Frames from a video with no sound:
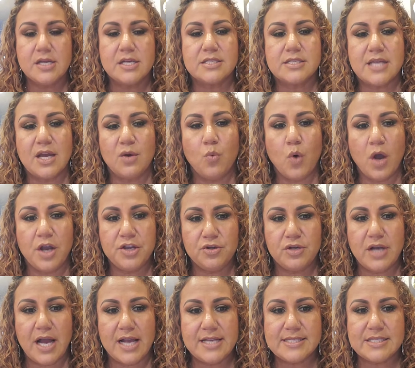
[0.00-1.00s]
So I want you
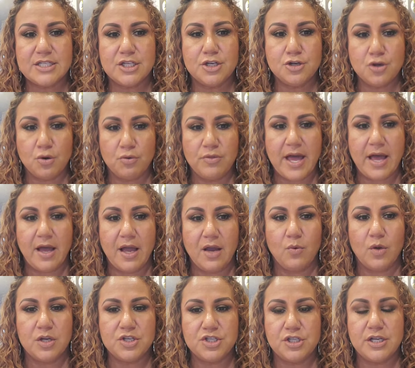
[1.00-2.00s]
guys to know that. I
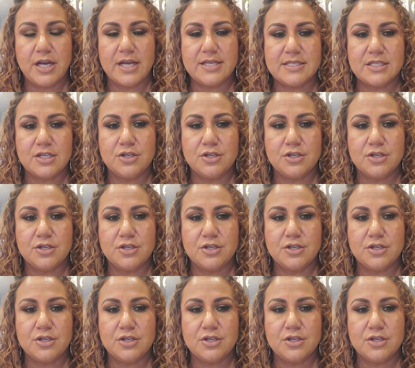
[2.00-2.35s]
want you guys